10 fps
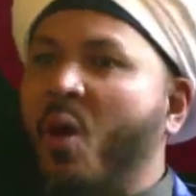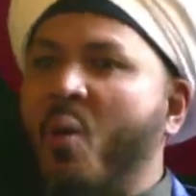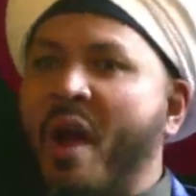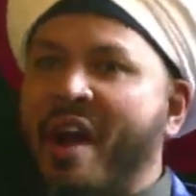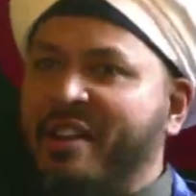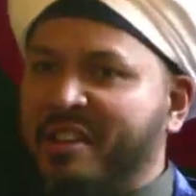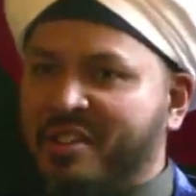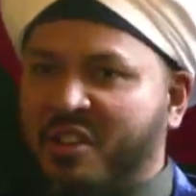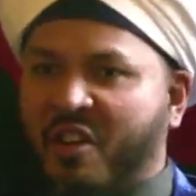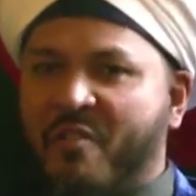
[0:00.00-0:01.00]

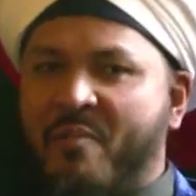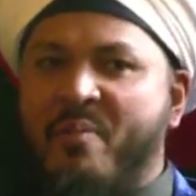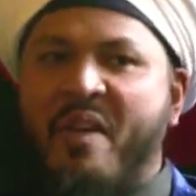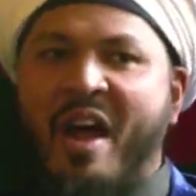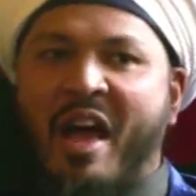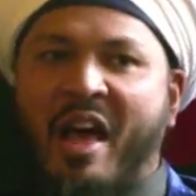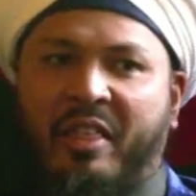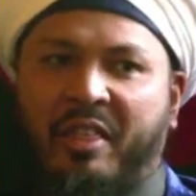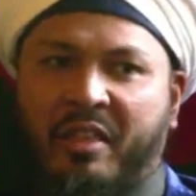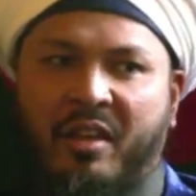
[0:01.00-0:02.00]
Awareness of breath.
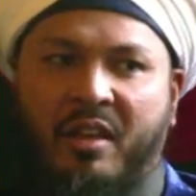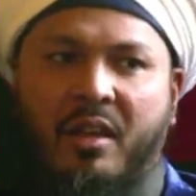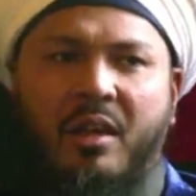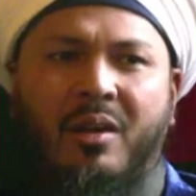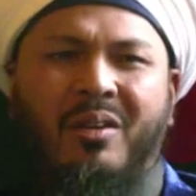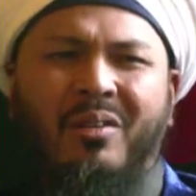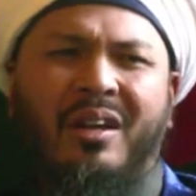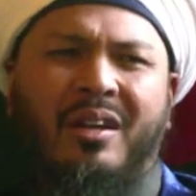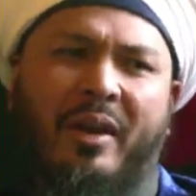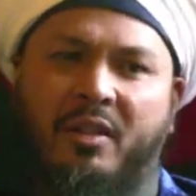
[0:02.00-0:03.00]
What
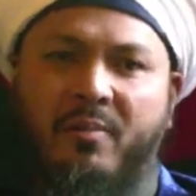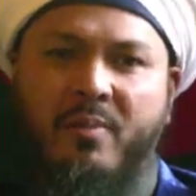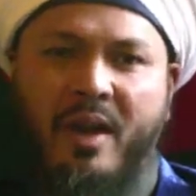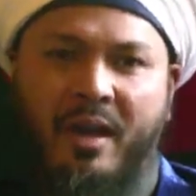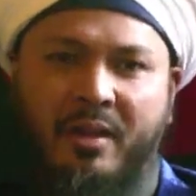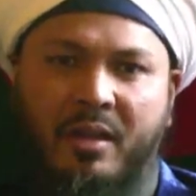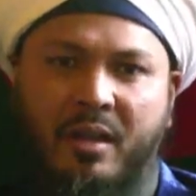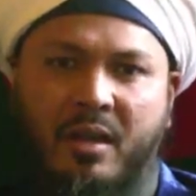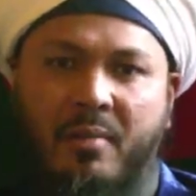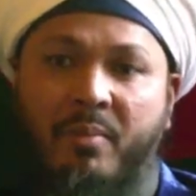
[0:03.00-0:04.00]
awareness of
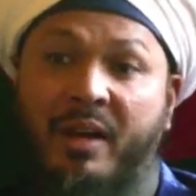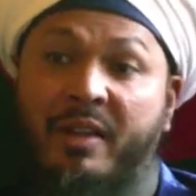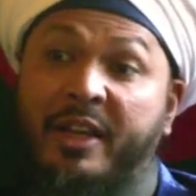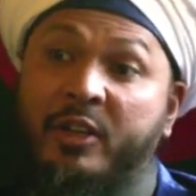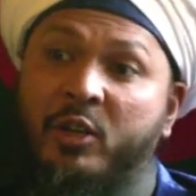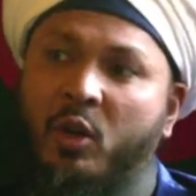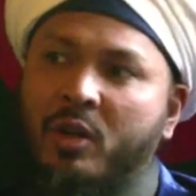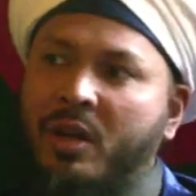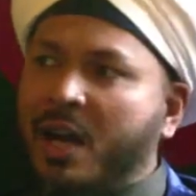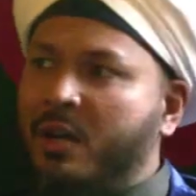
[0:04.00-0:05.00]
breath? But they don't
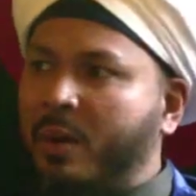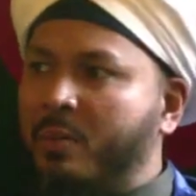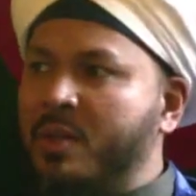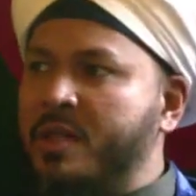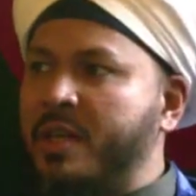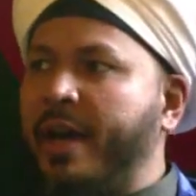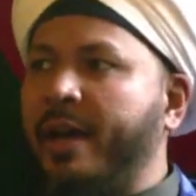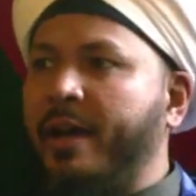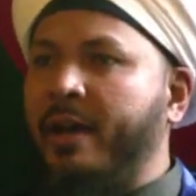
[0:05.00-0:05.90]
like when we say,